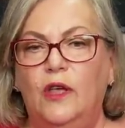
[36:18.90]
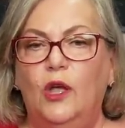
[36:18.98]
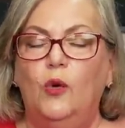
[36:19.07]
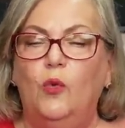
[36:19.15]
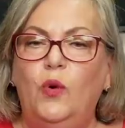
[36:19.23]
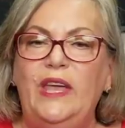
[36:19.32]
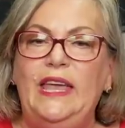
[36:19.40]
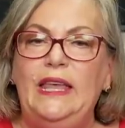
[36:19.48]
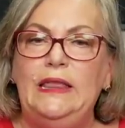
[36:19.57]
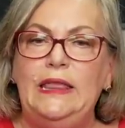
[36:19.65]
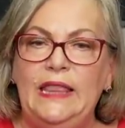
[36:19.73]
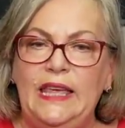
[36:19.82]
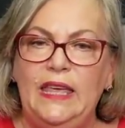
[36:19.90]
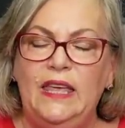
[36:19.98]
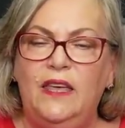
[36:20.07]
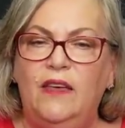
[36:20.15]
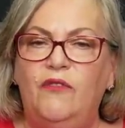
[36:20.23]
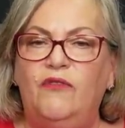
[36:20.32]
We
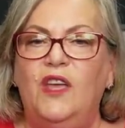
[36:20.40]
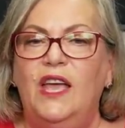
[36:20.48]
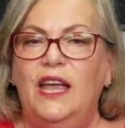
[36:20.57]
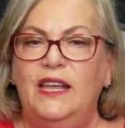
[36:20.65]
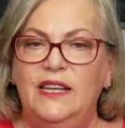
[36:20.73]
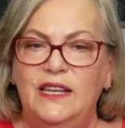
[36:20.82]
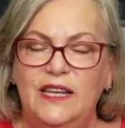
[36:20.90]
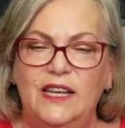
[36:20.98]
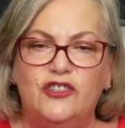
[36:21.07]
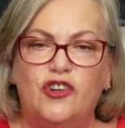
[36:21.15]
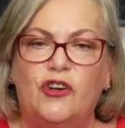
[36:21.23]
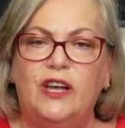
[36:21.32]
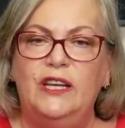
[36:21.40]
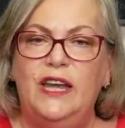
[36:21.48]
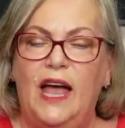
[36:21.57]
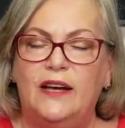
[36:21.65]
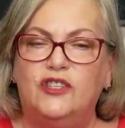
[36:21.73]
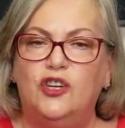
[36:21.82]
live in an
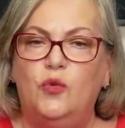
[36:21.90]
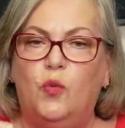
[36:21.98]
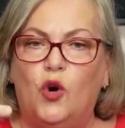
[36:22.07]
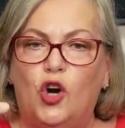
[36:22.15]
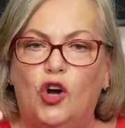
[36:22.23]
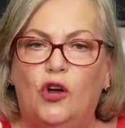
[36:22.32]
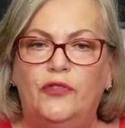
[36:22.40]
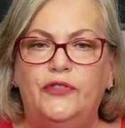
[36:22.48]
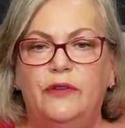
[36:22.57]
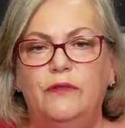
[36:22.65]
interconnected world.